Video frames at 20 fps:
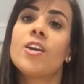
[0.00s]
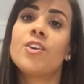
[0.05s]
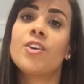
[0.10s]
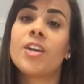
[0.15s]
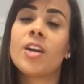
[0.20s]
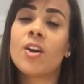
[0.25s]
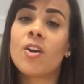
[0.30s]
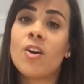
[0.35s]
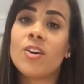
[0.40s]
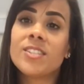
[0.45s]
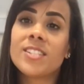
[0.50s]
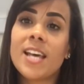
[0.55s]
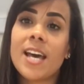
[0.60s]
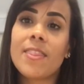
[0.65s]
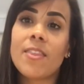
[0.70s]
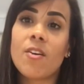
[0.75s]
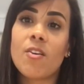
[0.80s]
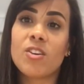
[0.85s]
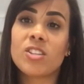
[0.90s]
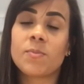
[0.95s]
You can contact
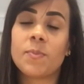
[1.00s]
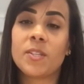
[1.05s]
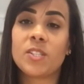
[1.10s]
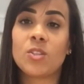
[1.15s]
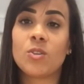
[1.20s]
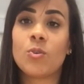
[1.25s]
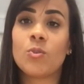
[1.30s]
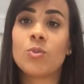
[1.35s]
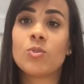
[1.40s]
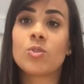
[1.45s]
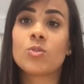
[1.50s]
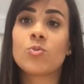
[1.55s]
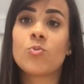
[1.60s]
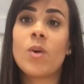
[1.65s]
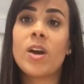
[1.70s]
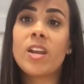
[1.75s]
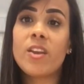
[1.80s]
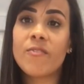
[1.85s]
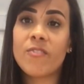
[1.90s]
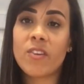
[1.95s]
the hospital
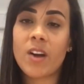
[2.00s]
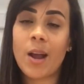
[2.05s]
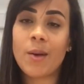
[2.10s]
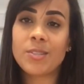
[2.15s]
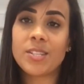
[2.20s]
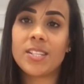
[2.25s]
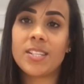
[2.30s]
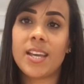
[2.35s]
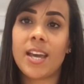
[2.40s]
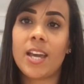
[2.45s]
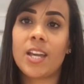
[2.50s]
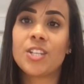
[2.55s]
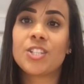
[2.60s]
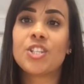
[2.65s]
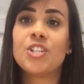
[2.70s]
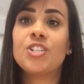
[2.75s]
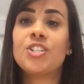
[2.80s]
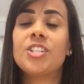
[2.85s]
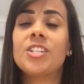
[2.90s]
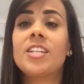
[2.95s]
24 hours a day
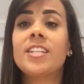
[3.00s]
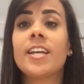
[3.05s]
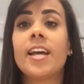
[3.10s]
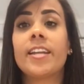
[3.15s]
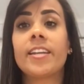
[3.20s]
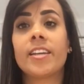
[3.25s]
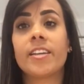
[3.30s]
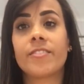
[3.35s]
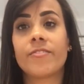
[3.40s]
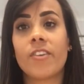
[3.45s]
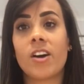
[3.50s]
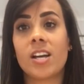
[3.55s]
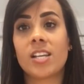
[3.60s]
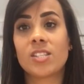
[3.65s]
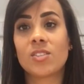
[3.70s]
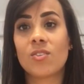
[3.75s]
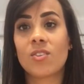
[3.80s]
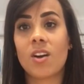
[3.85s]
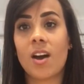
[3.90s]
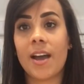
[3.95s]
should you need any advice
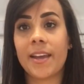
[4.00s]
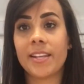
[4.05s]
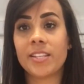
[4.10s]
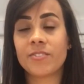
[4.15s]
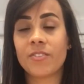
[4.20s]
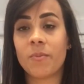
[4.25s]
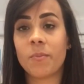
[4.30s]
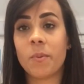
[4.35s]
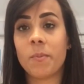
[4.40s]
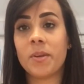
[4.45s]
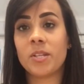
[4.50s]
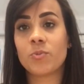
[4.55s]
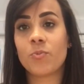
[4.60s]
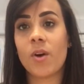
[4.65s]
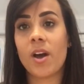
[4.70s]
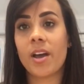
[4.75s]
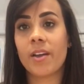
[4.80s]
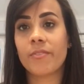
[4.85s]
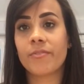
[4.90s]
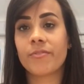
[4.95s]
or guidance from a
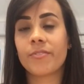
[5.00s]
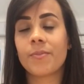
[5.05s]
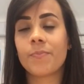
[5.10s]
midwife.